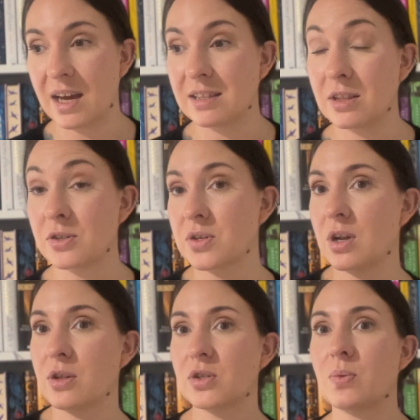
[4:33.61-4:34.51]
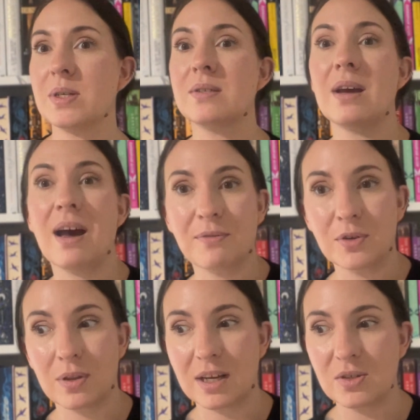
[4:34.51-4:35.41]
and then there's another twist
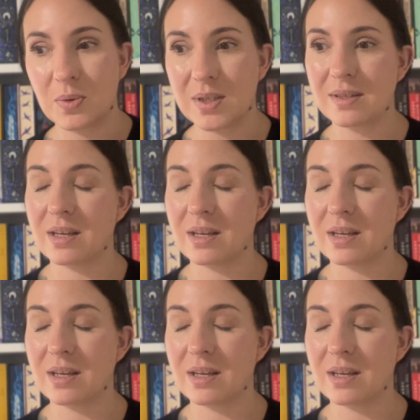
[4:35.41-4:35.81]
after that twist,